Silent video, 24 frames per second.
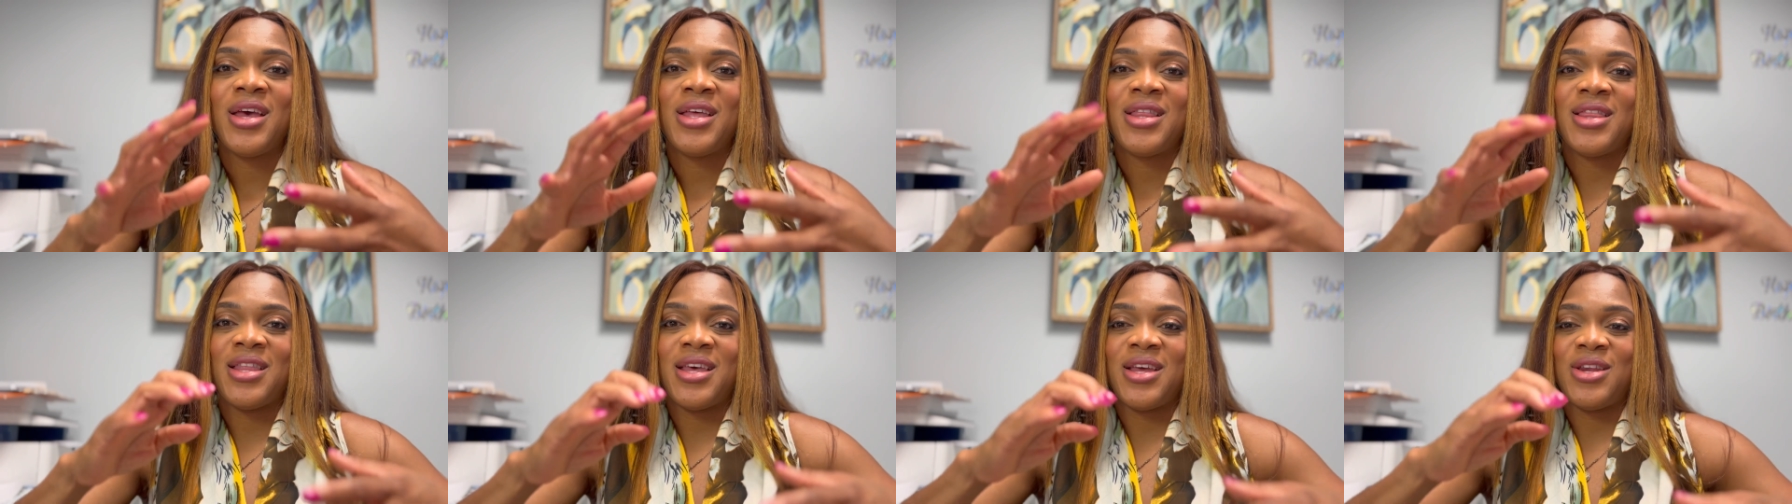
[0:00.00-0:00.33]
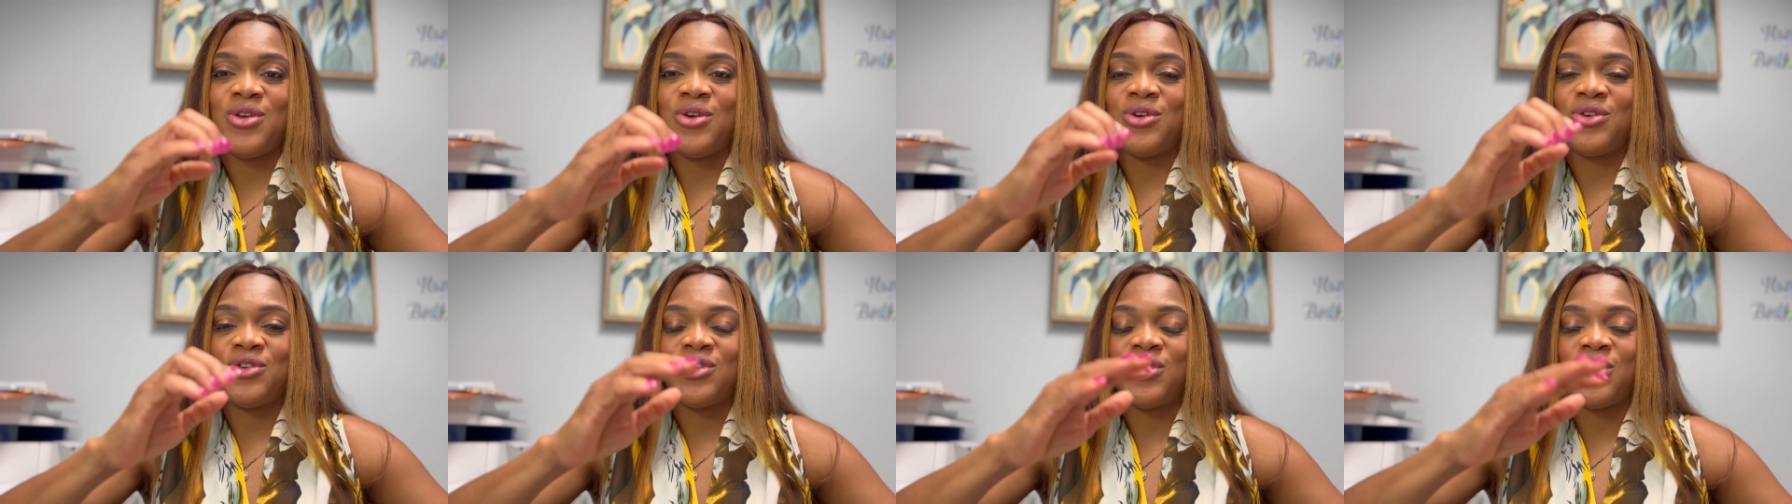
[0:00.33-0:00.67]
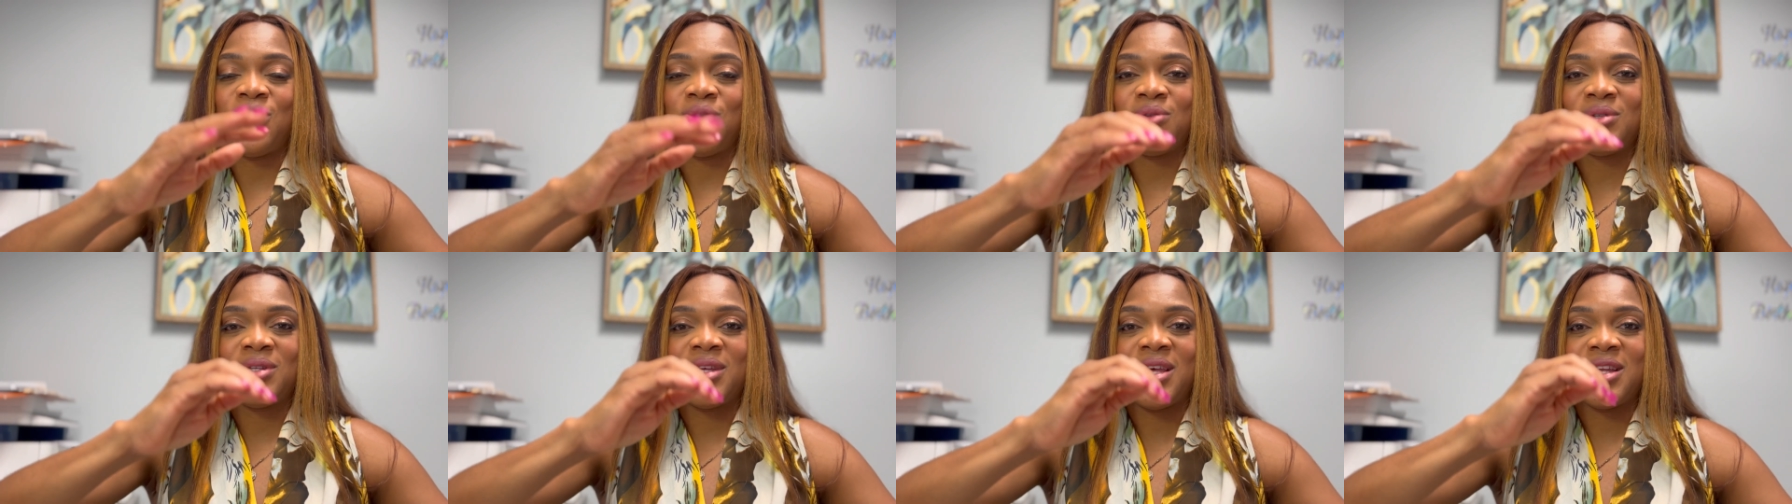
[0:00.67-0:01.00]
then your
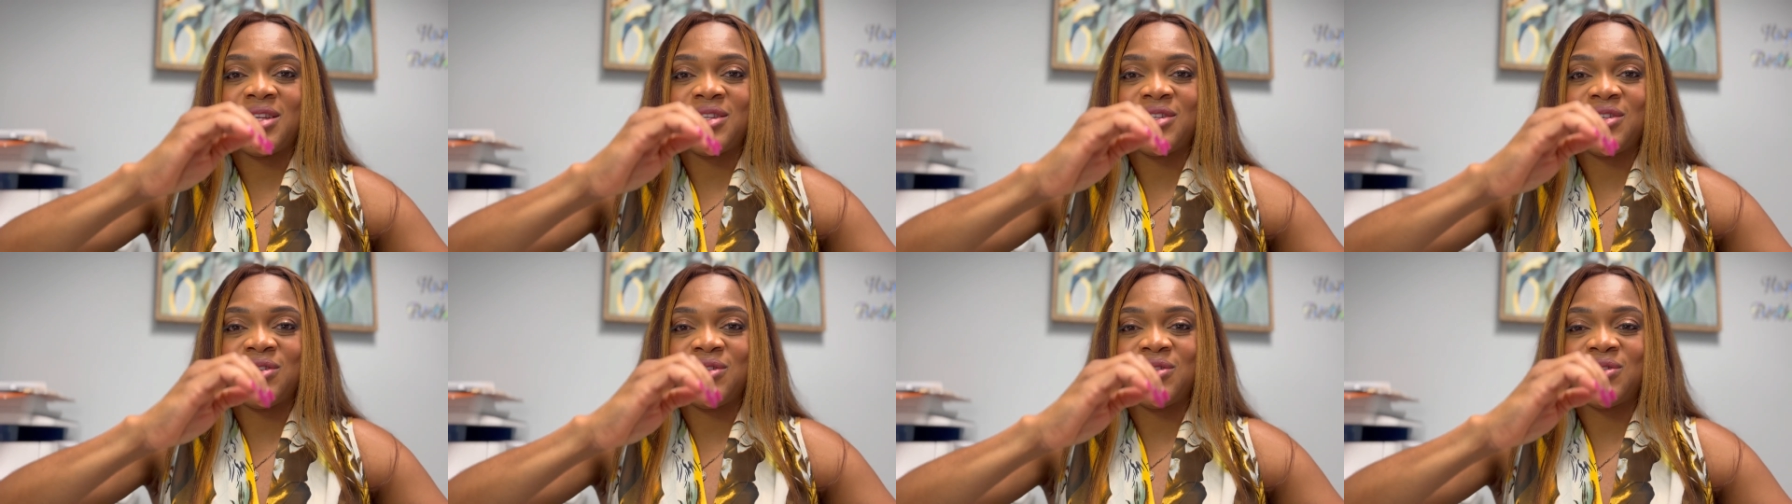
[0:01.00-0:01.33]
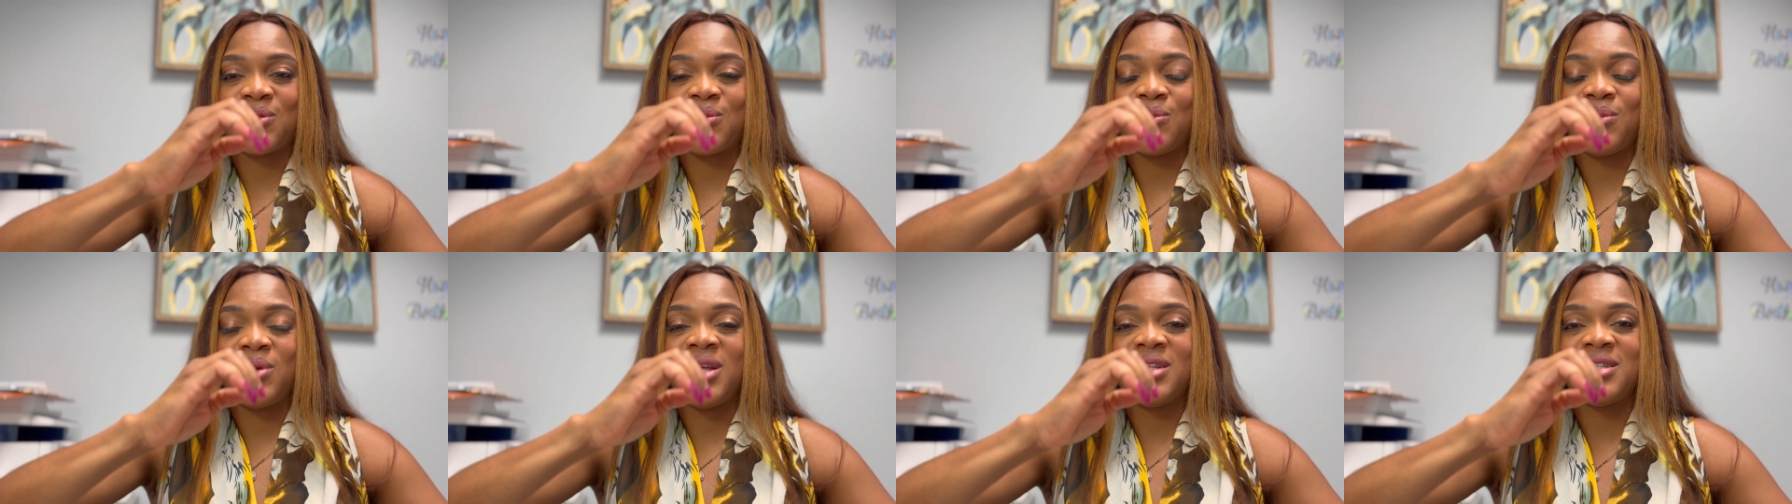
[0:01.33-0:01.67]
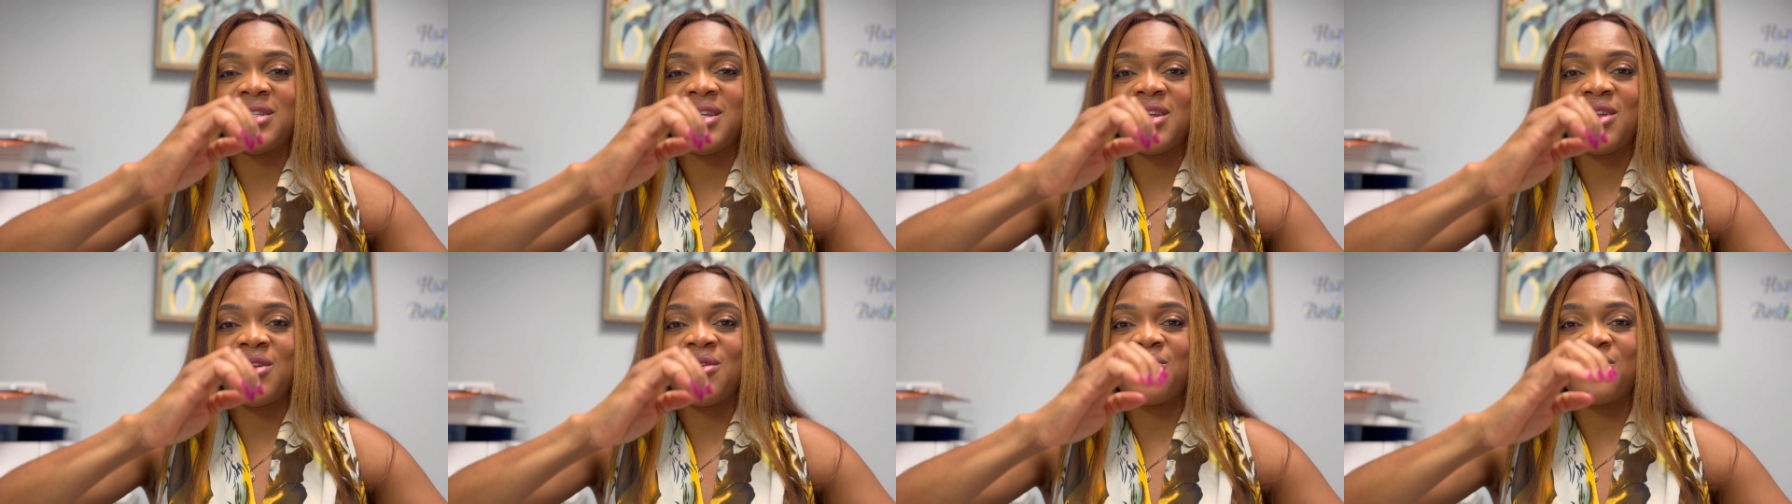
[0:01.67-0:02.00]
toes get to squeeze
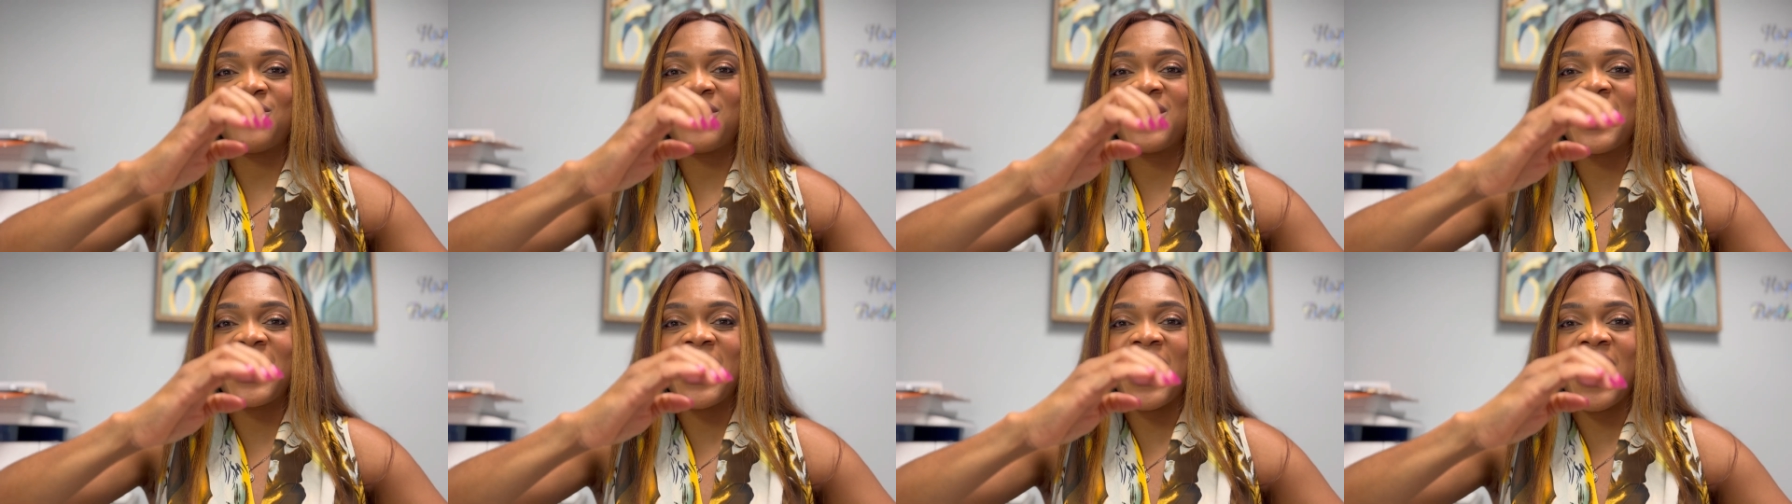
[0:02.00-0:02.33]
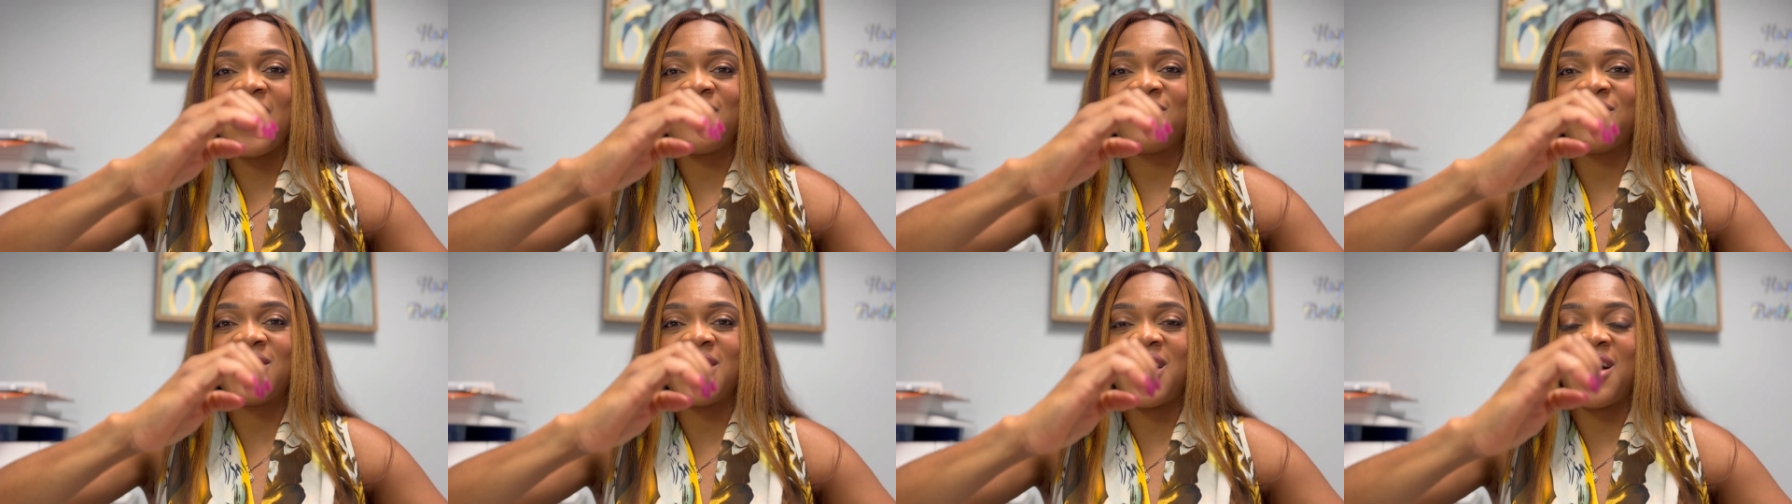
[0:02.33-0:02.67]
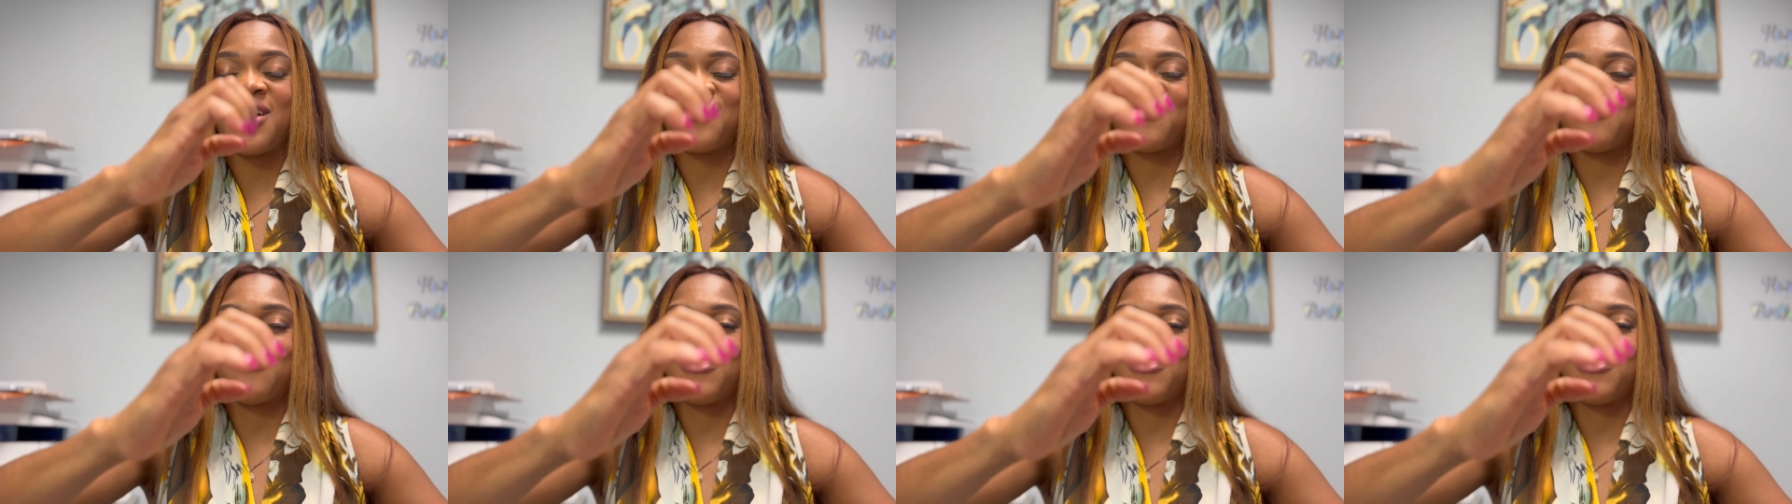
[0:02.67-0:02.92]
and they don't really have a lot of